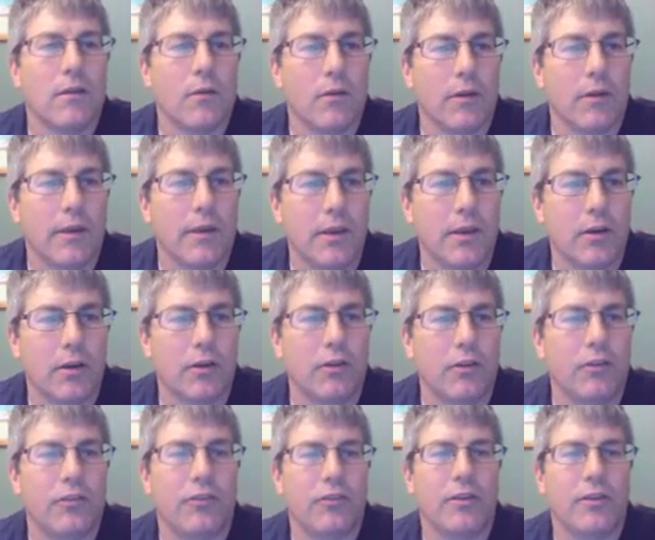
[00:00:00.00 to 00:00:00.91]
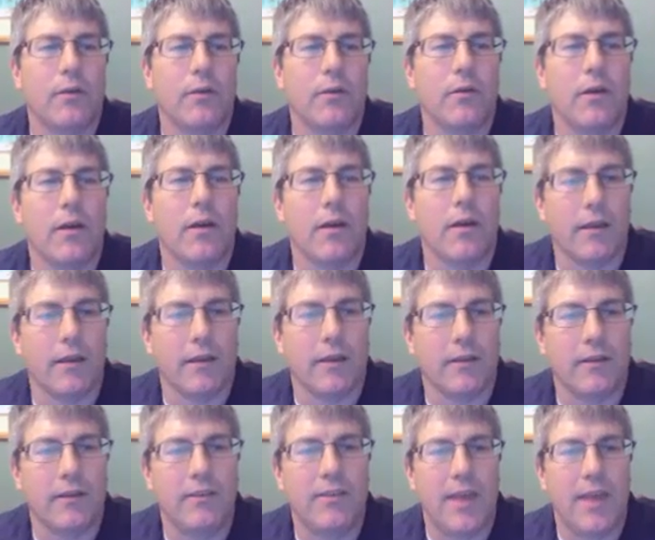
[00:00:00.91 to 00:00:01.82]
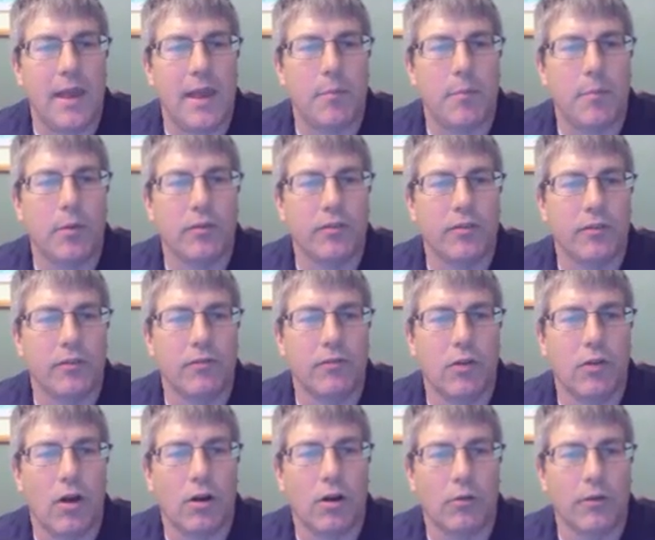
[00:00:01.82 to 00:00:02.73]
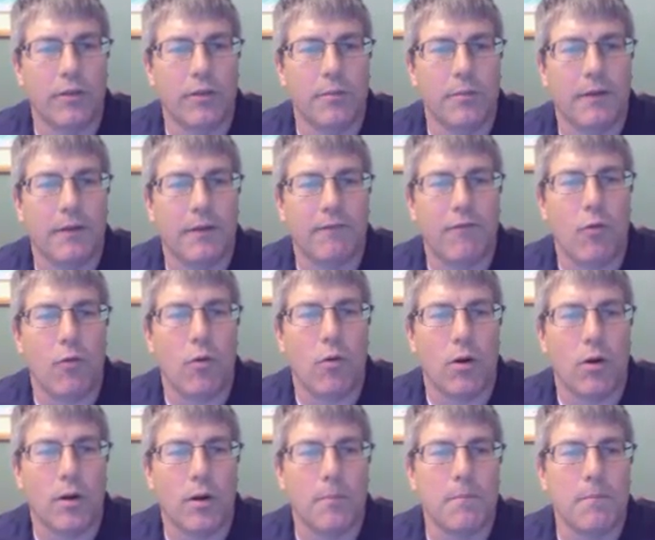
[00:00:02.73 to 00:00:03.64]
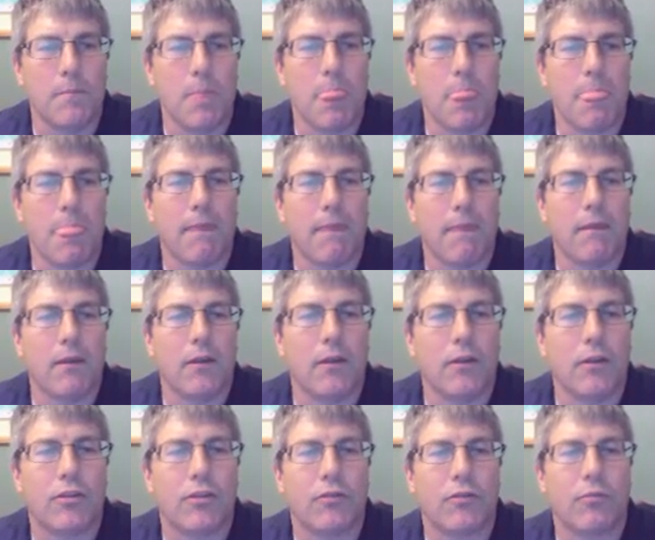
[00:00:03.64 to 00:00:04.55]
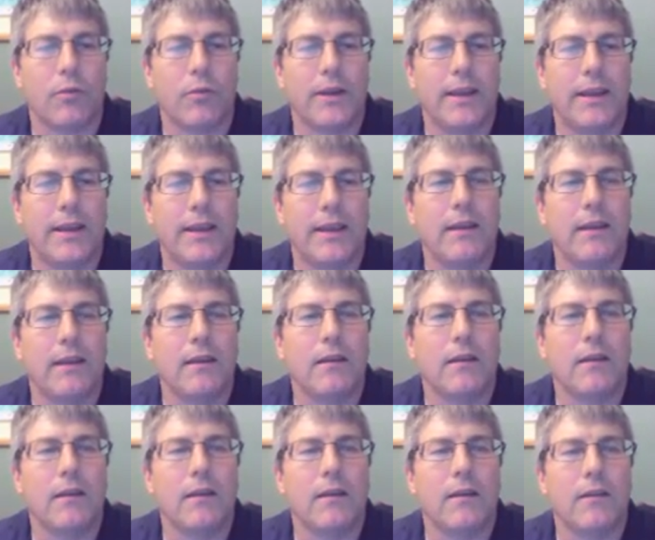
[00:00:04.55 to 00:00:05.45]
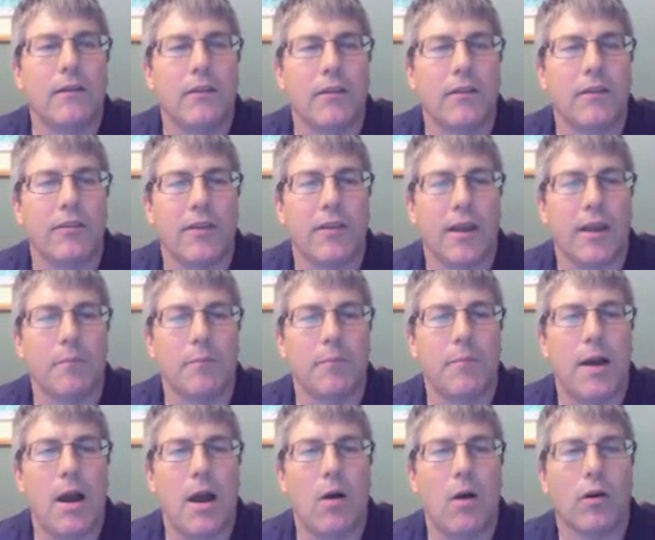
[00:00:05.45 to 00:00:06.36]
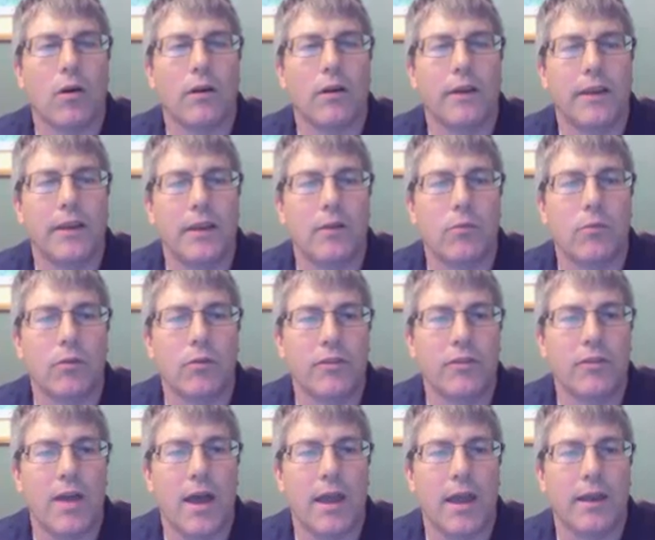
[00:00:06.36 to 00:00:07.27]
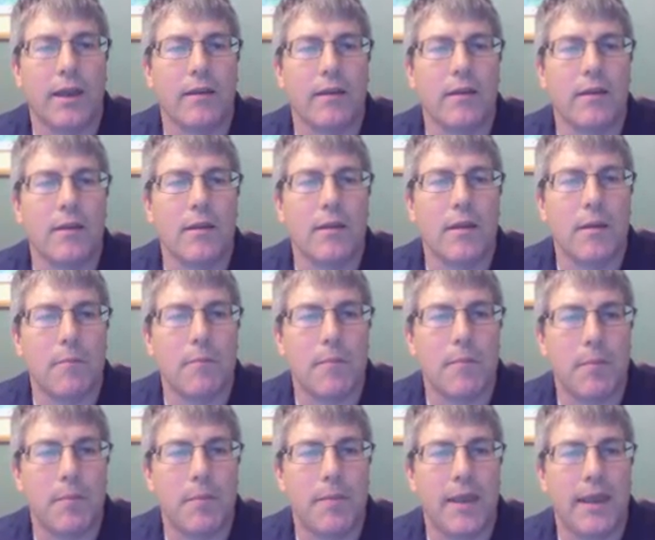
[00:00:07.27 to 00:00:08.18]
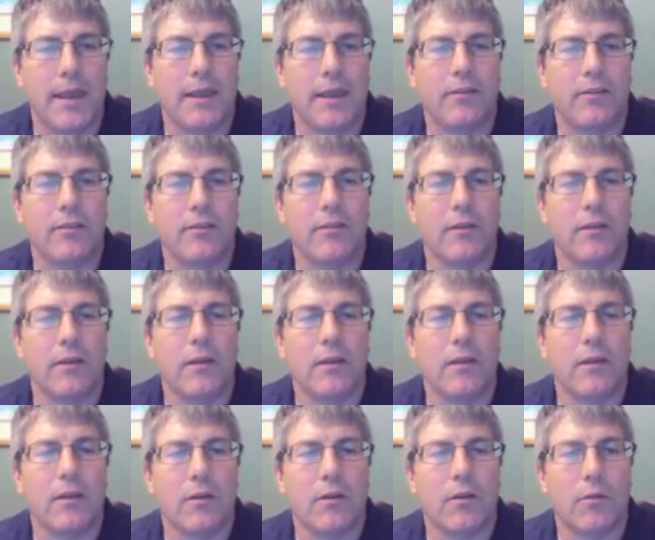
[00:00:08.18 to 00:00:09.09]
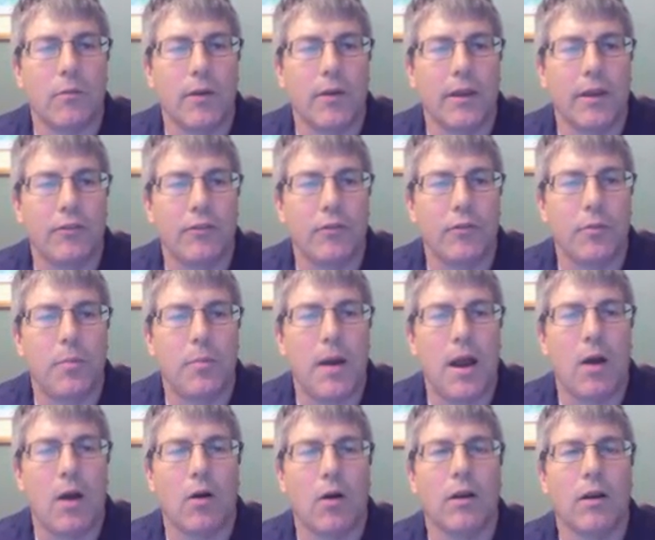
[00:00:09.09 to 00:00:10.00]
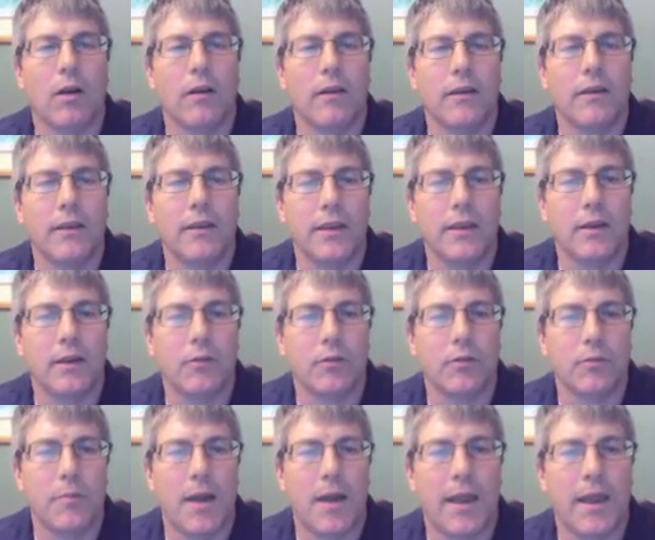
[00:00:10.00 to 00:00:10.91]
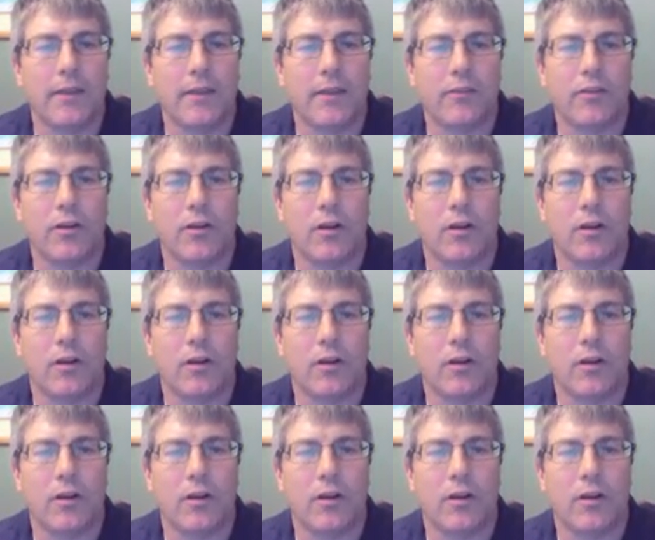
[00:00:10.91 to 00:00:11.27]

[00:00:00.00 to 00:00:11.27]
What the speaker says: here you see examples of logarithmic form. 3 to the second power equals 9. My base raised to a power equals my answer.